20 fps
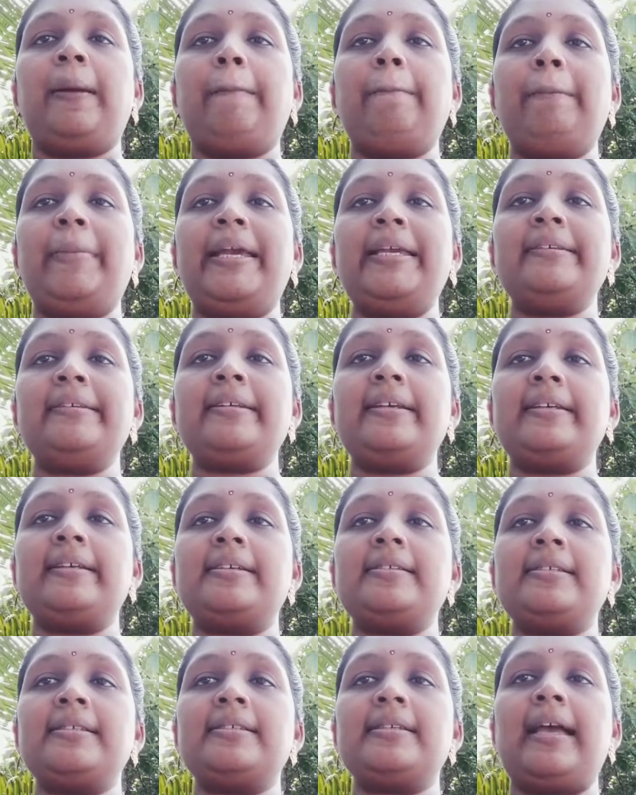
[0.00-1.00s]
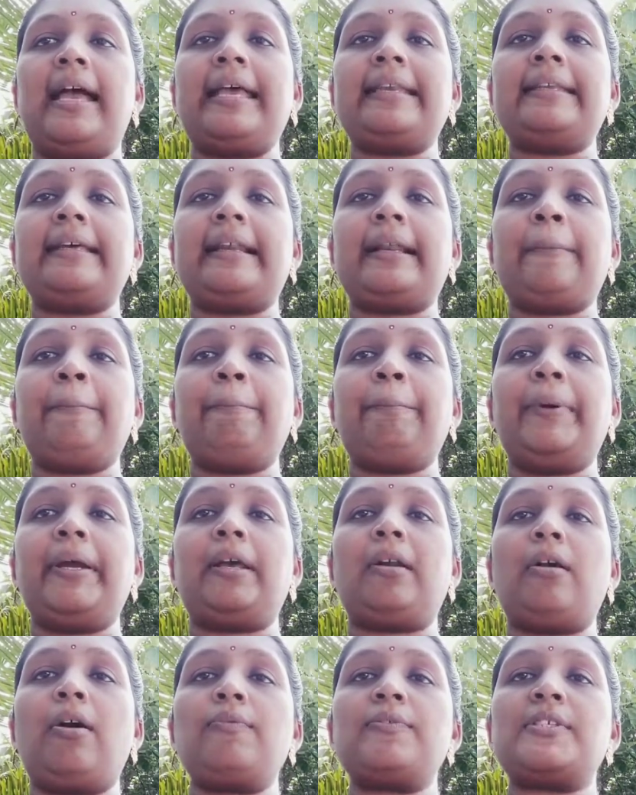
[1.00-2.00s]
maintenance and
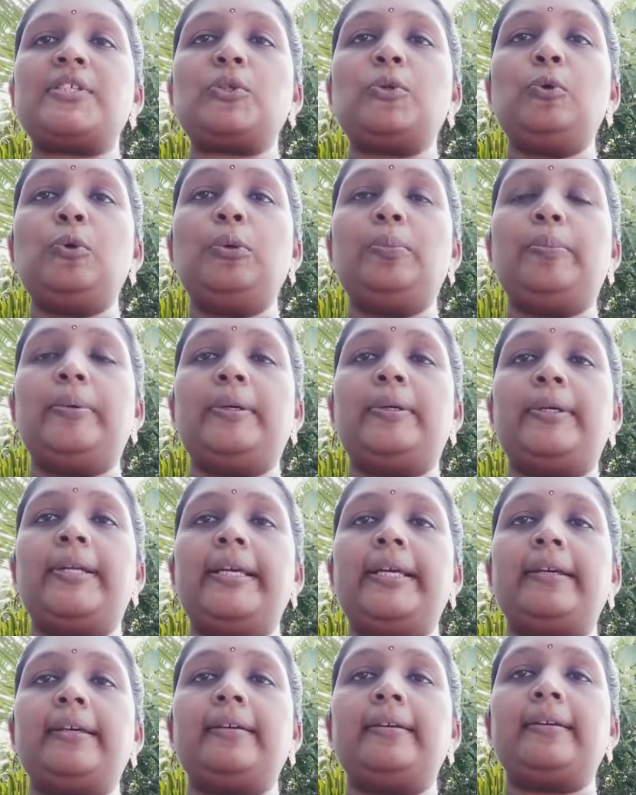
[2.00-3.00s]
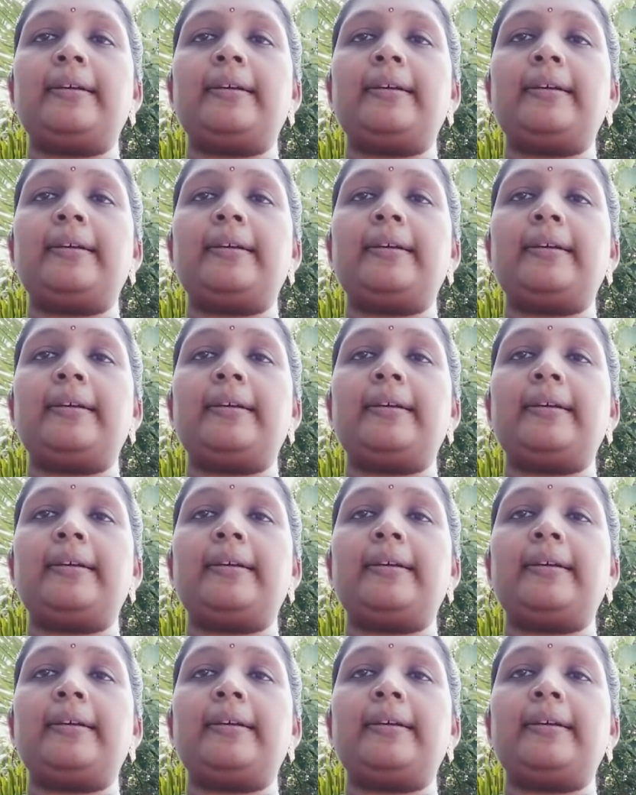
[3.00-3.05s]
repair of school building.